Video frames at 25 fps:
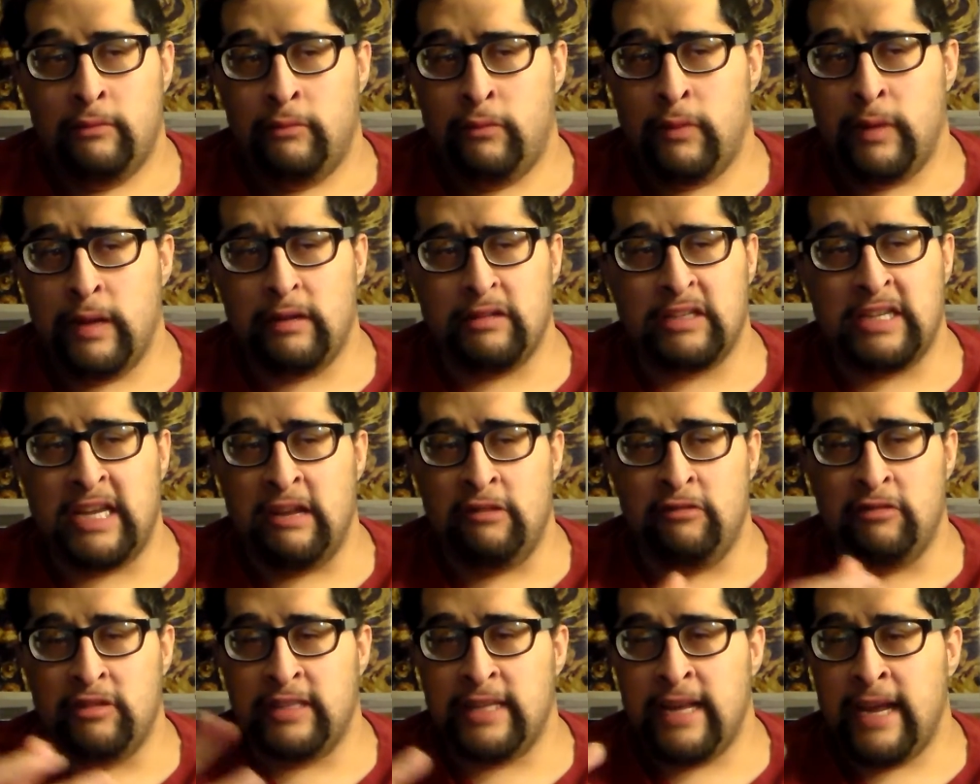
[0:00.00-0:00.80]
What else
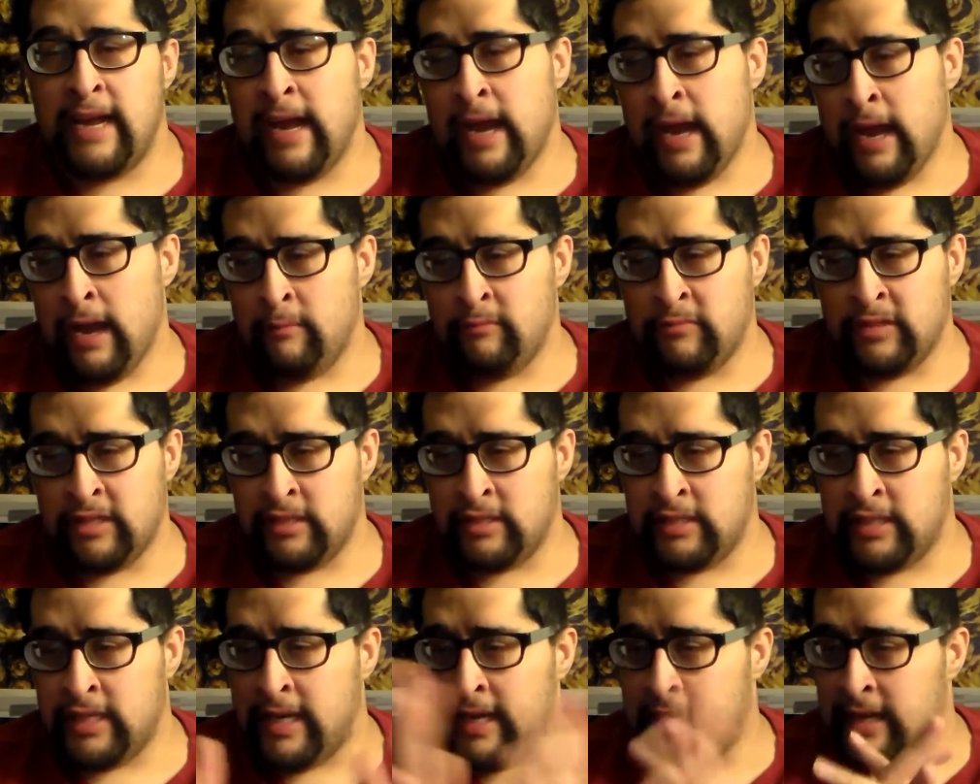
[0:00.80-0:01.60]
can you say? I'm
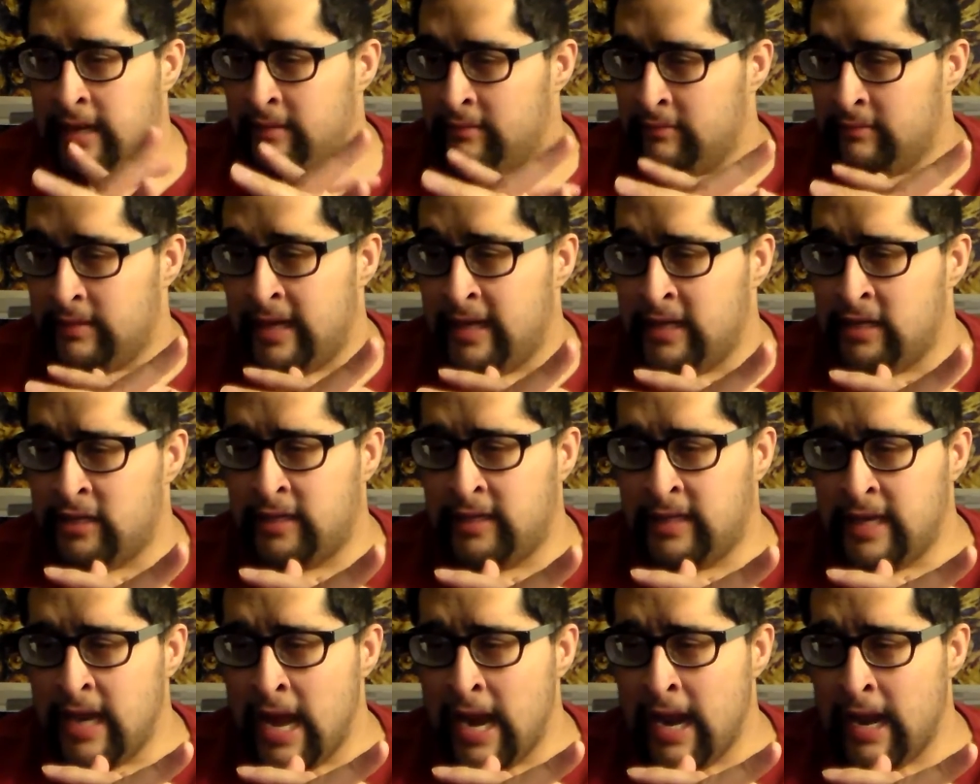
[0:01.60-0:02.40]
just saying, it's
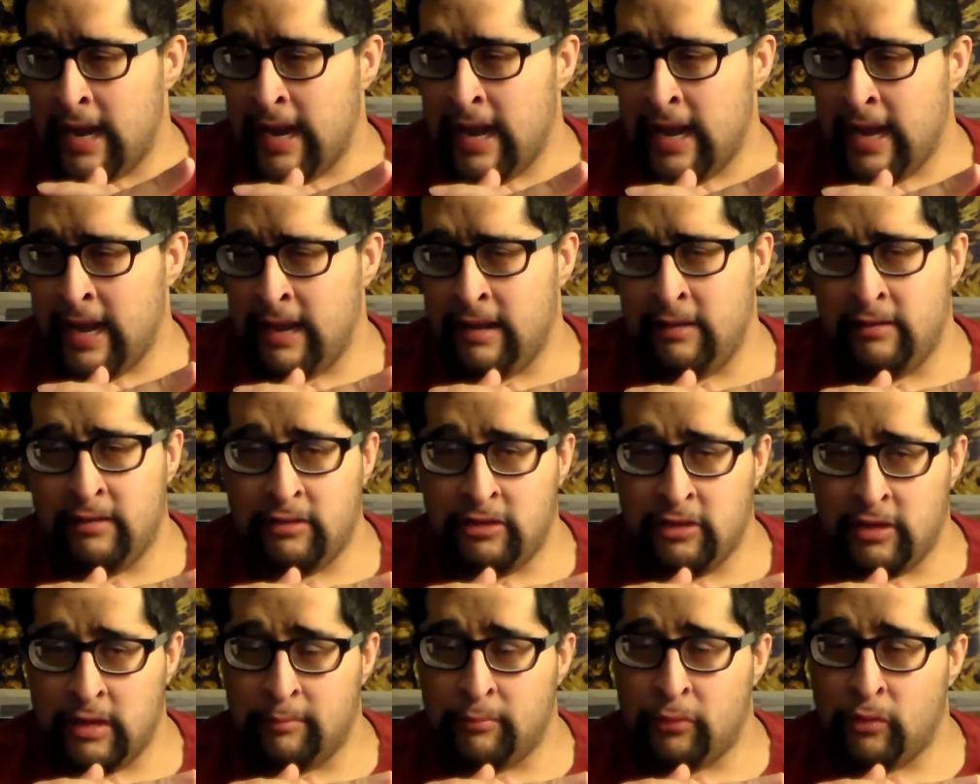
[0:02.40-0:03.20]
kind of getting
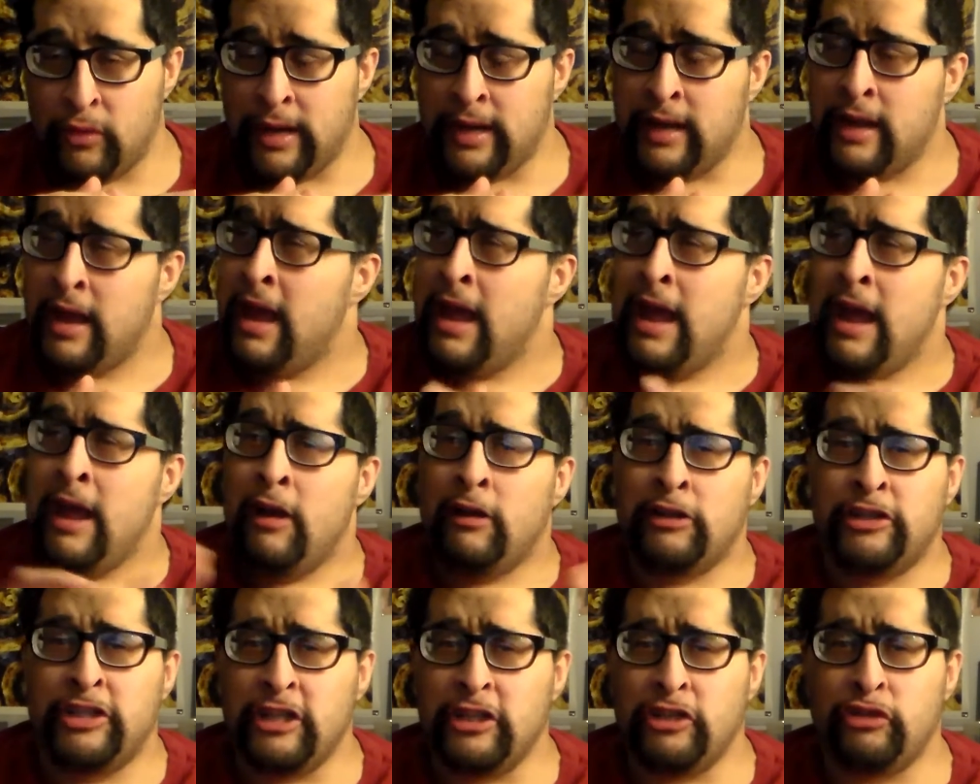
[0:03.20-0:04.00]
to the point.
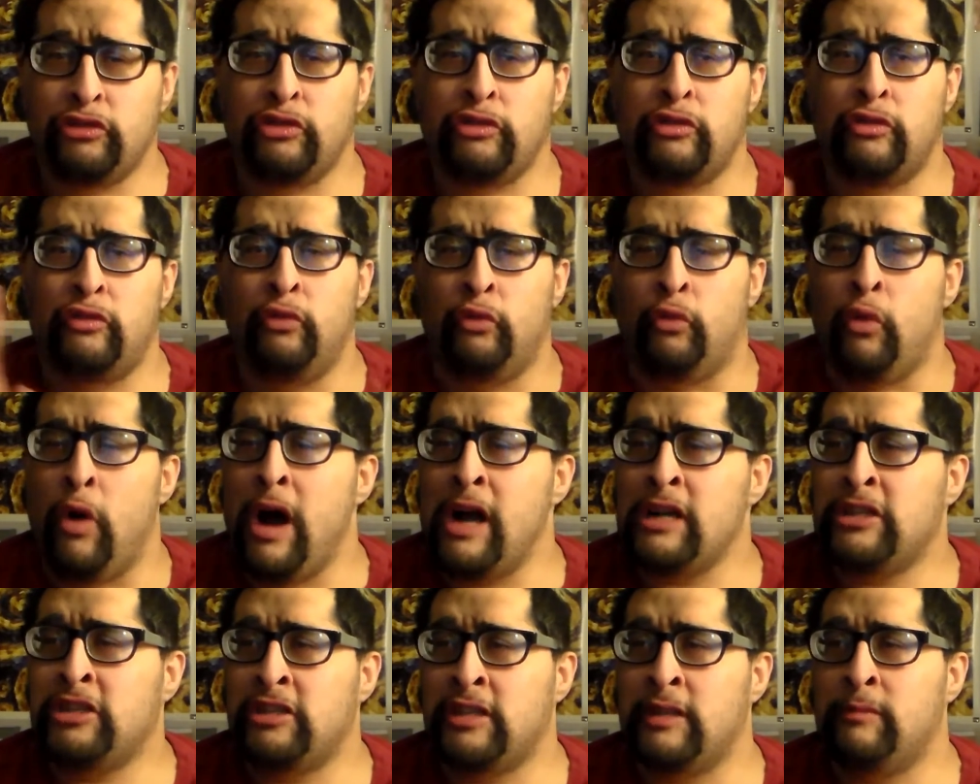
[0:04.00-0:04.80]
Just
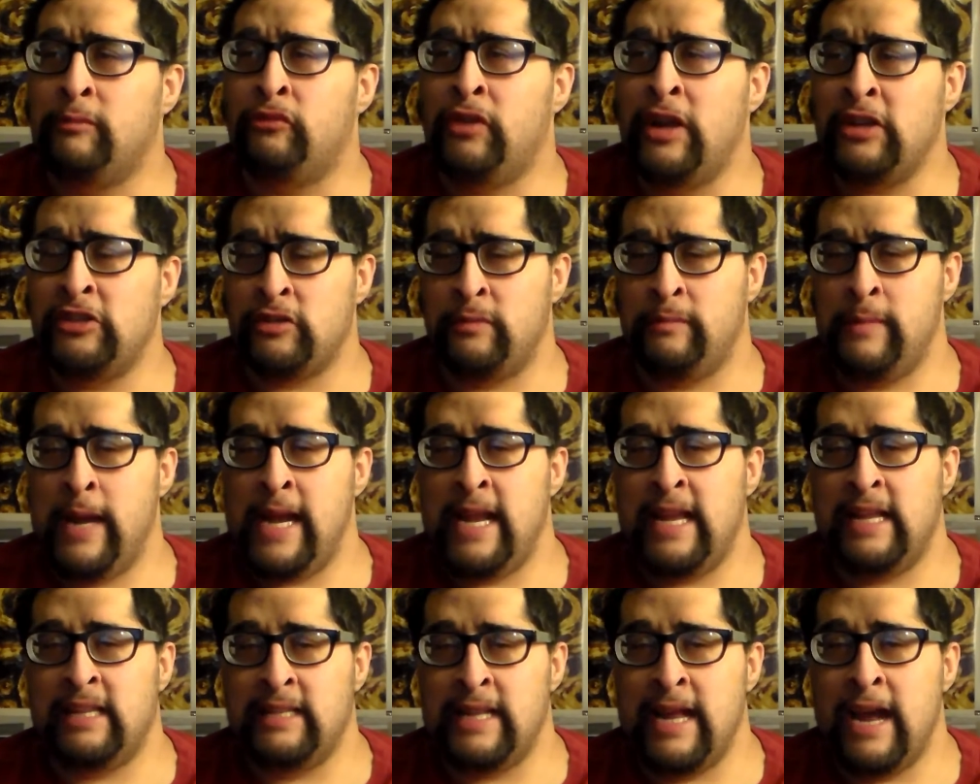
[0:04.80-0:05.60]
watch some
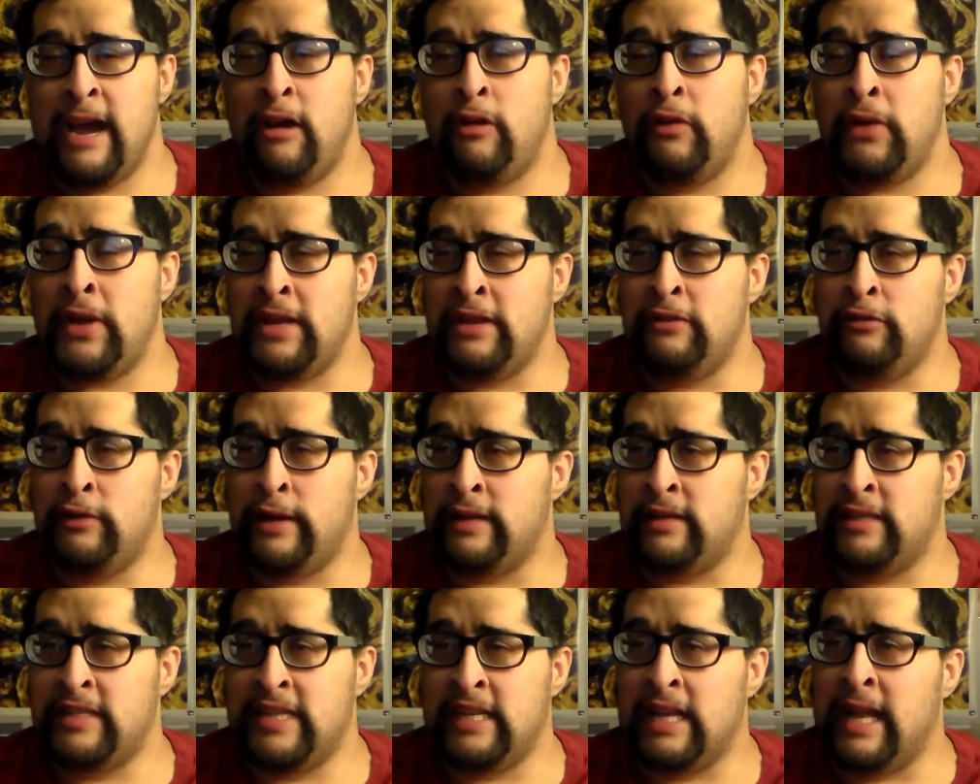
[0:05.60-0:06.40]
WrestleManias now and you
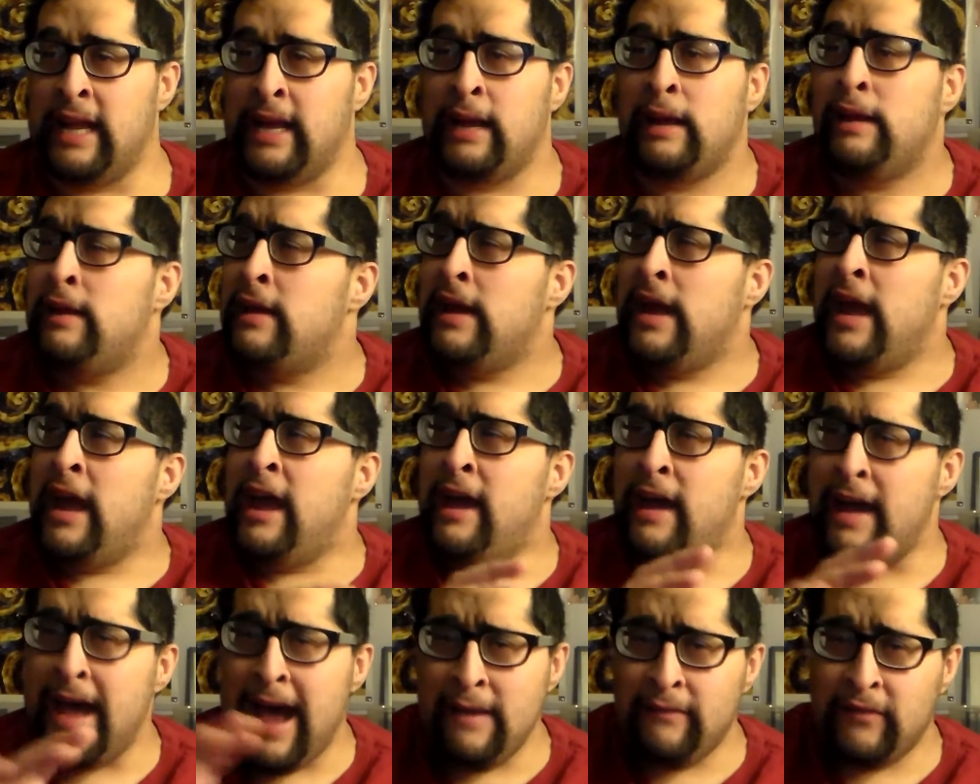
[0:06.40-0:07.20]
can see like
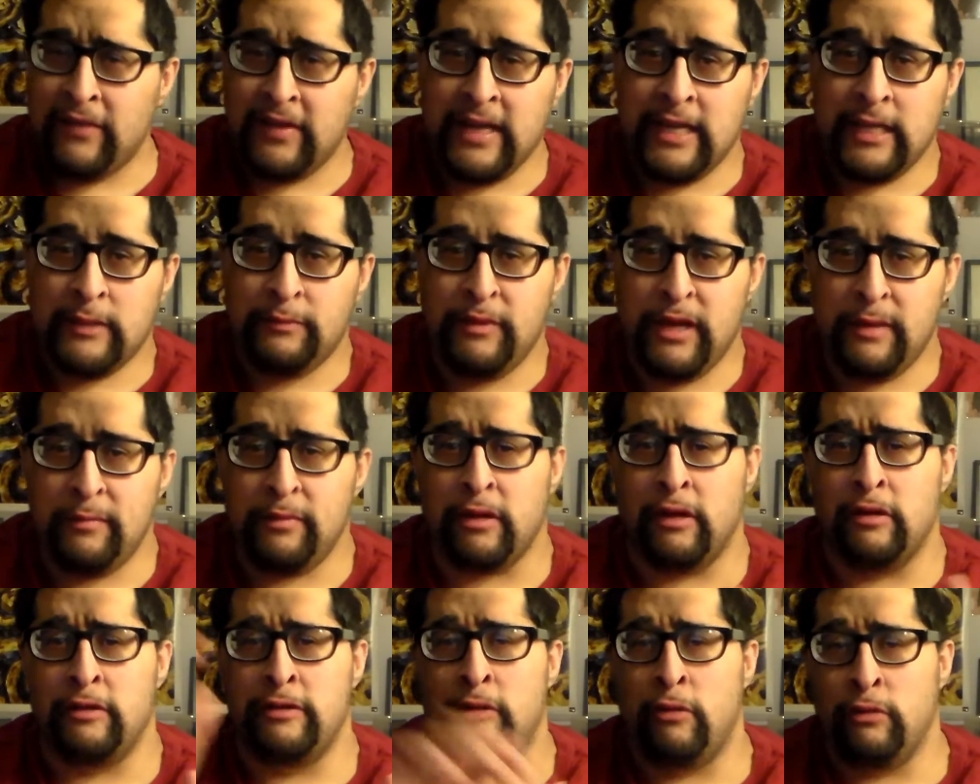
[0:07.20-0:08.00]
half of these
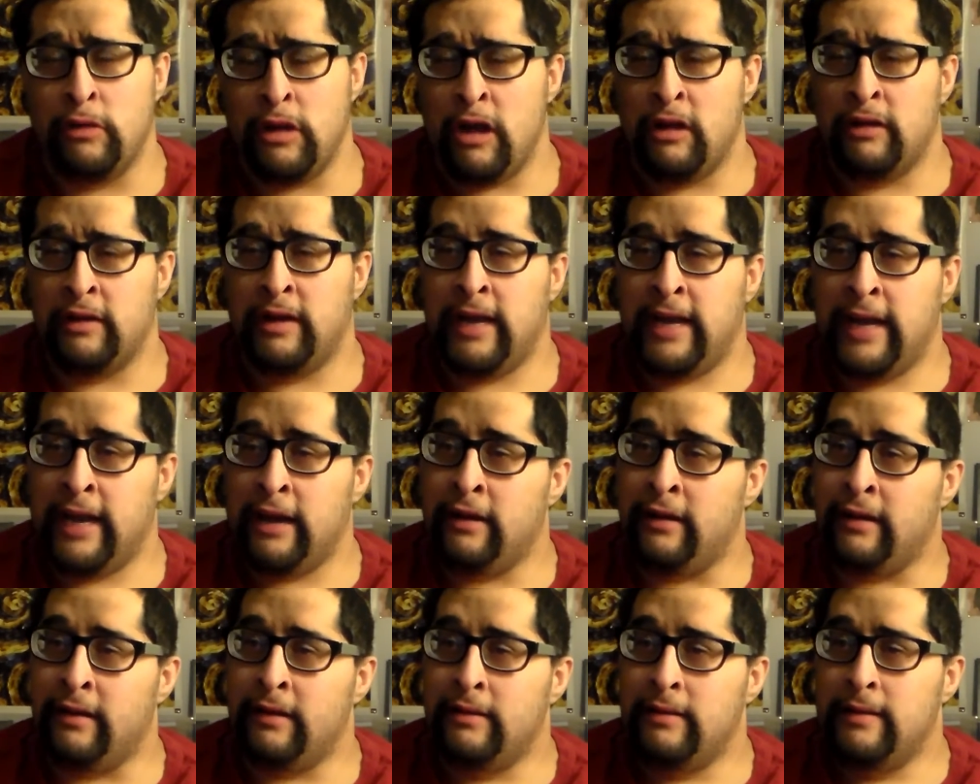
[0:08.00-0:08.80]
people are no longer
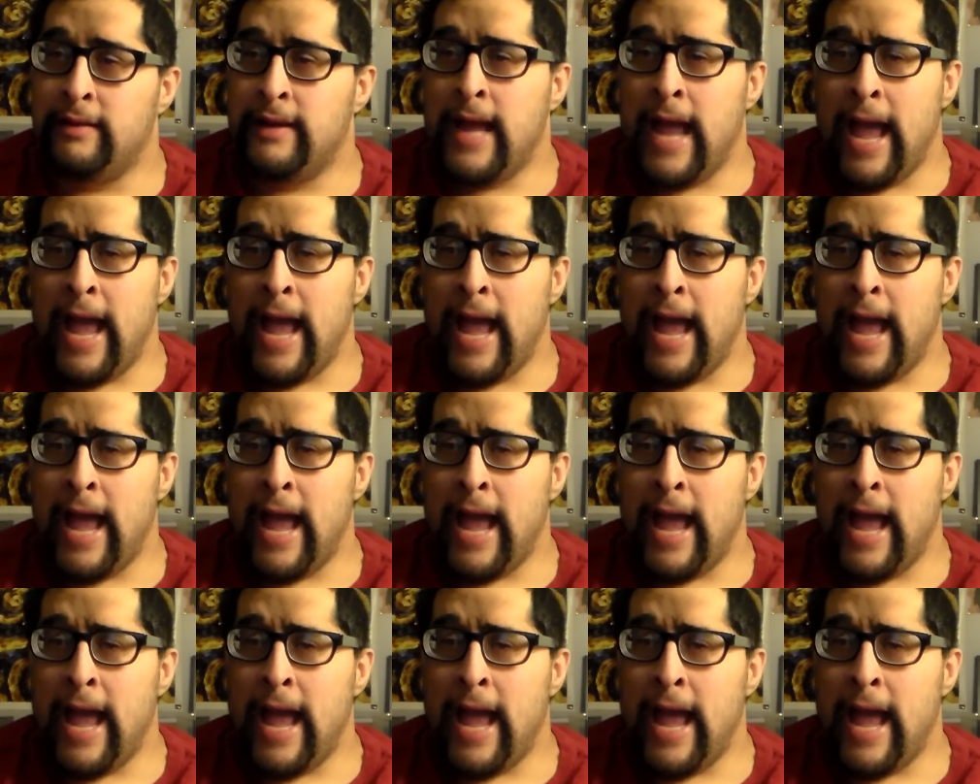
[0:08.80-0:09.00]
here.